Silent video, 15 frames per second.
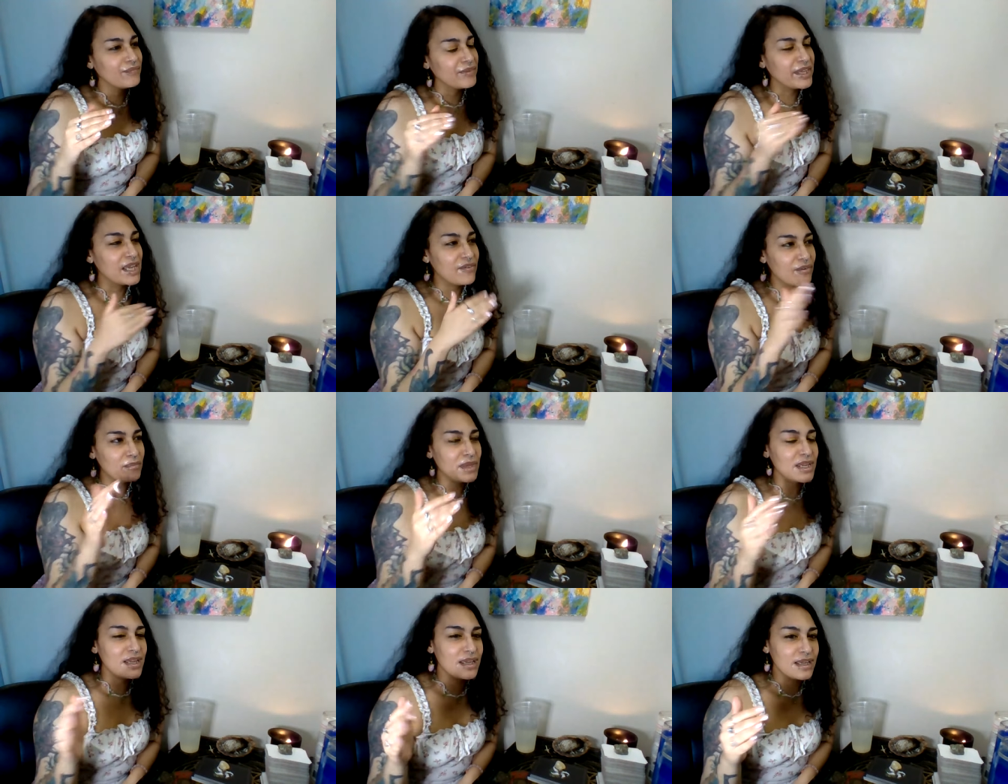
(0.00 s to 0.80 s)
giving
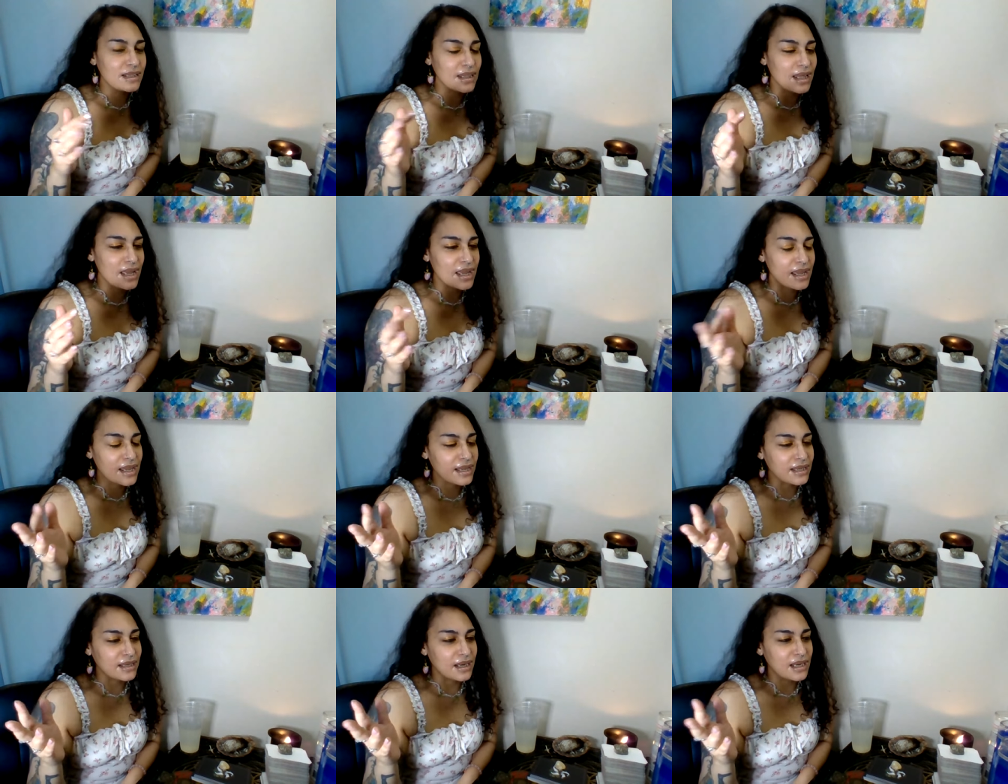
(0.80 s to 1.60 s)
me
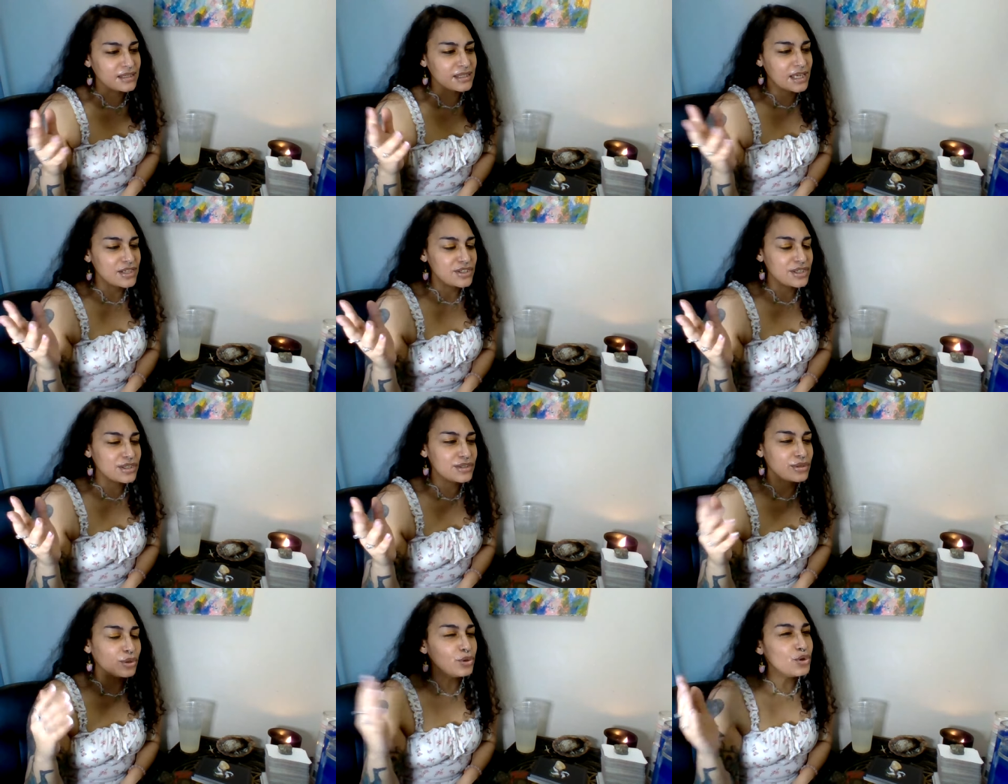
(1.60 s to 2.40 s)
like
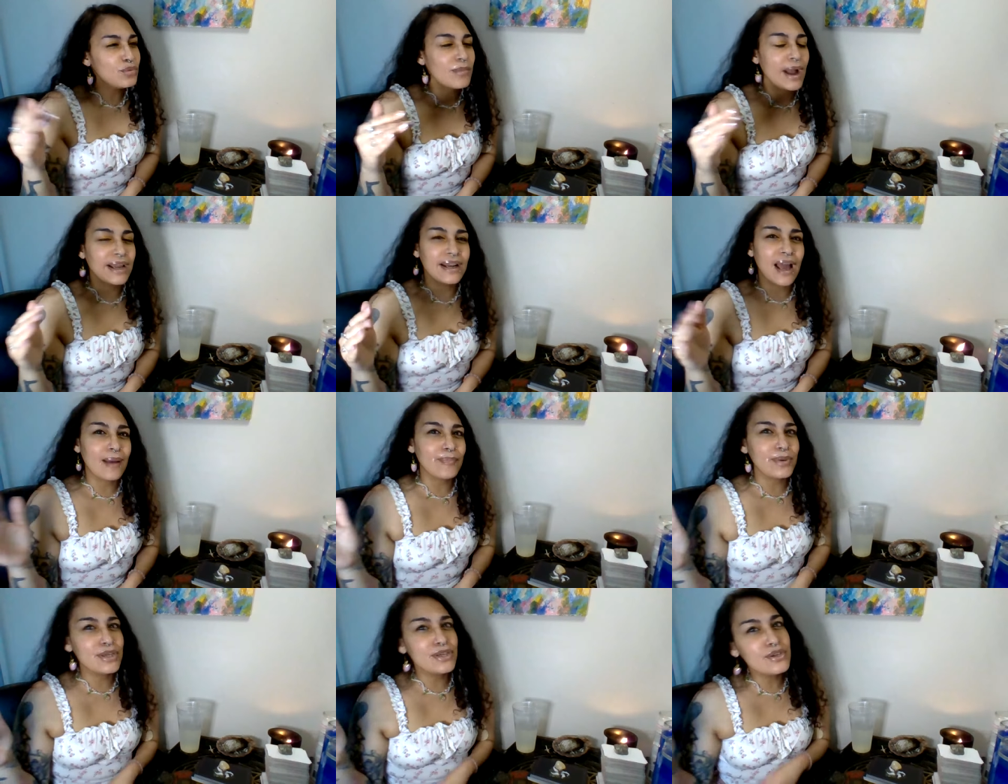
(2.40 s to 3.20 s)
attention. So you might
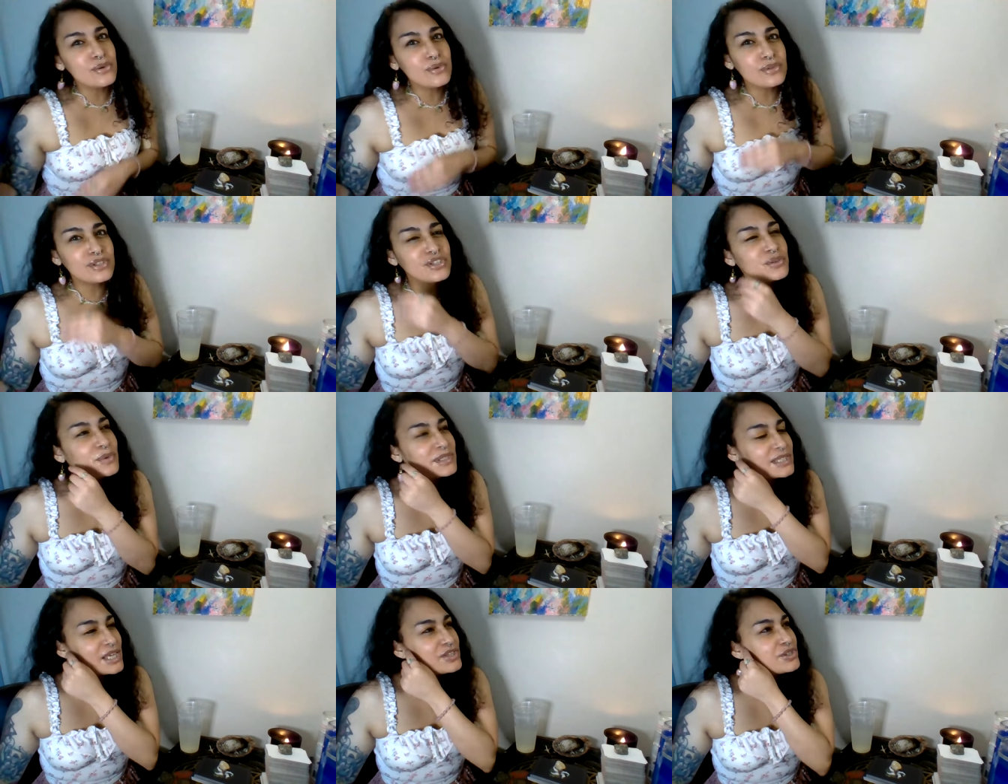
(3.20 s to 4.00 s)
not be used to
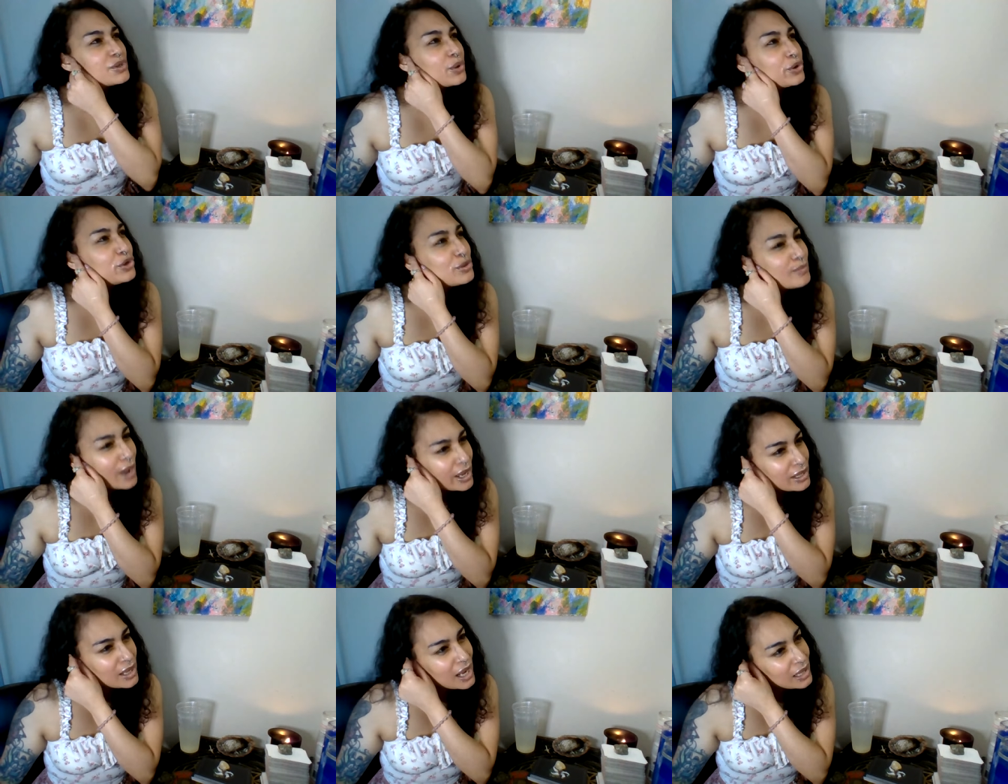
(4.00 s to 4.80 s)
attention, or you
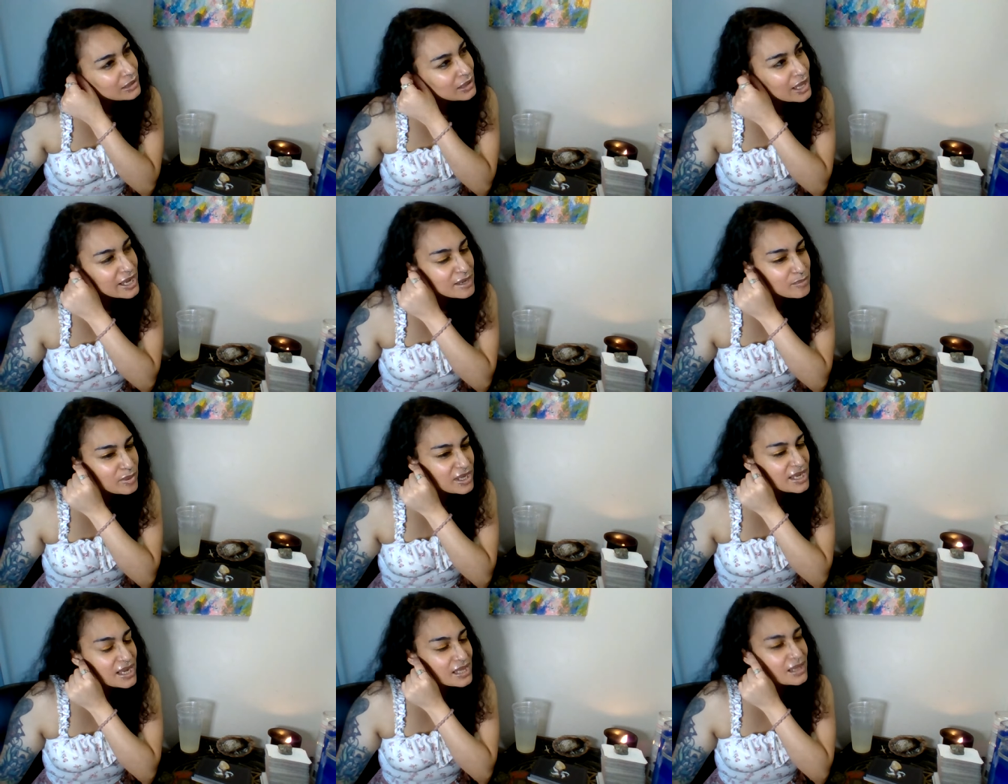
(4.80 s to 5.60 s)
might not like
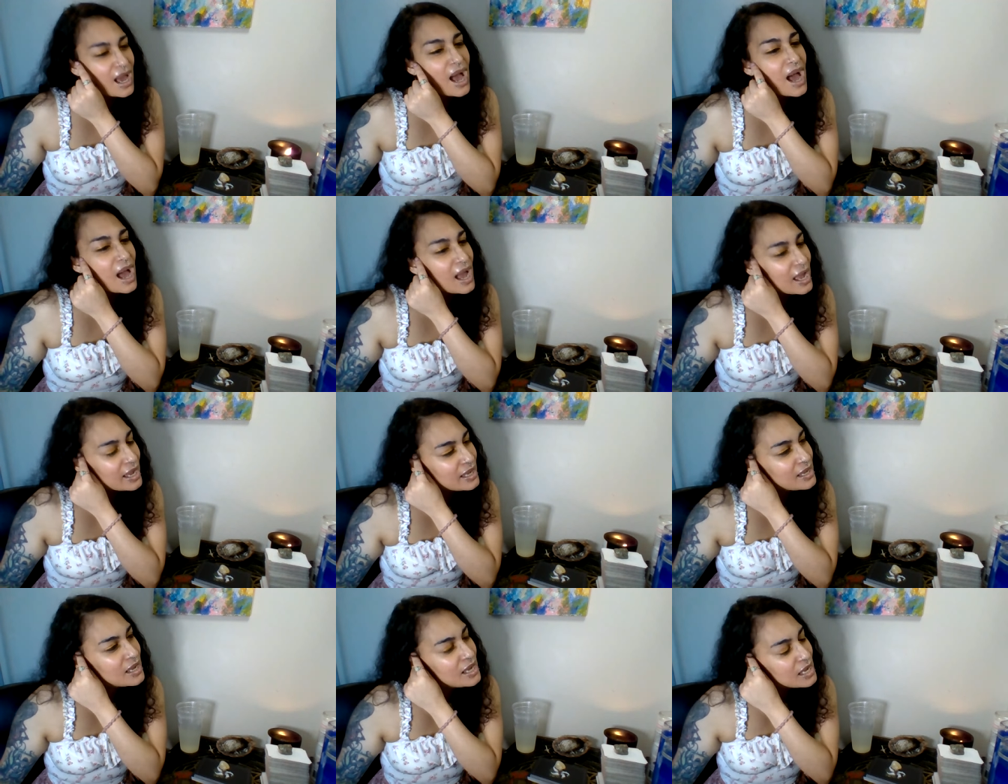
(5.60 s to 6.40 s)
being in the
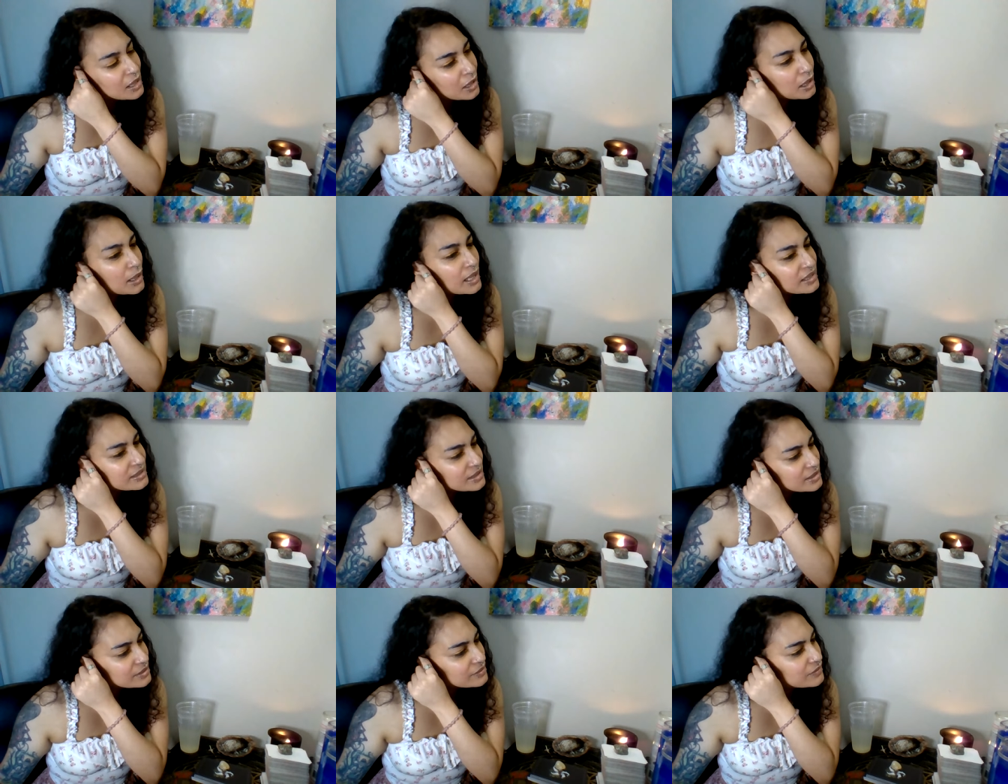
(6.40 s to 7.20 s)
eye,
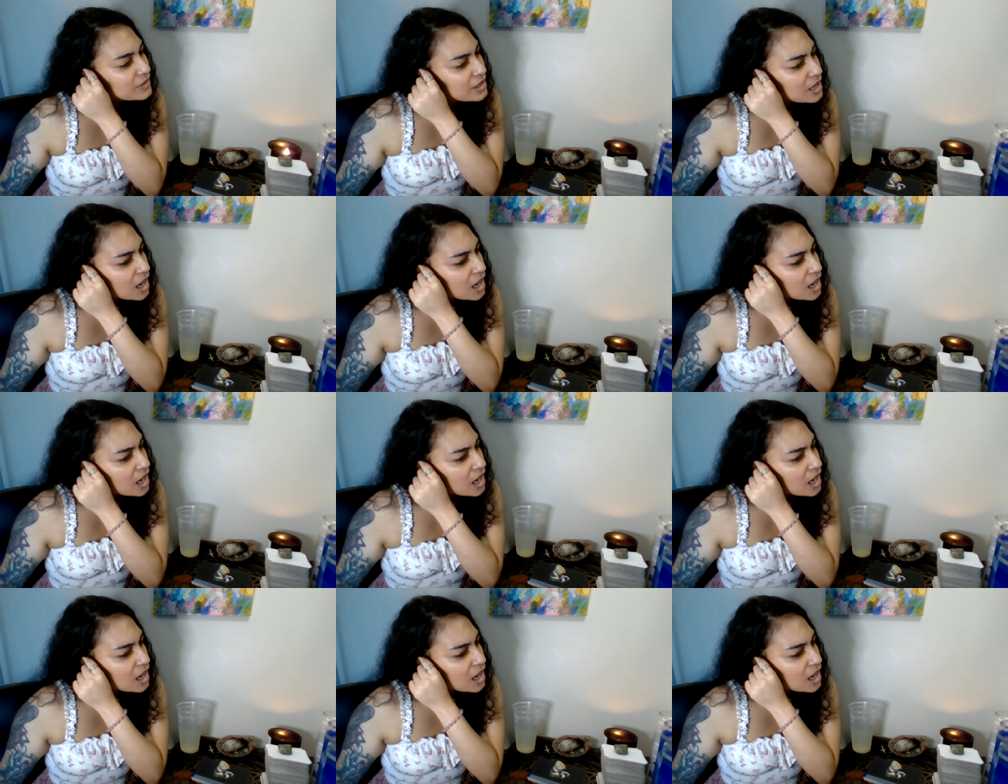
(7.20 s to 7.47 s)
collective.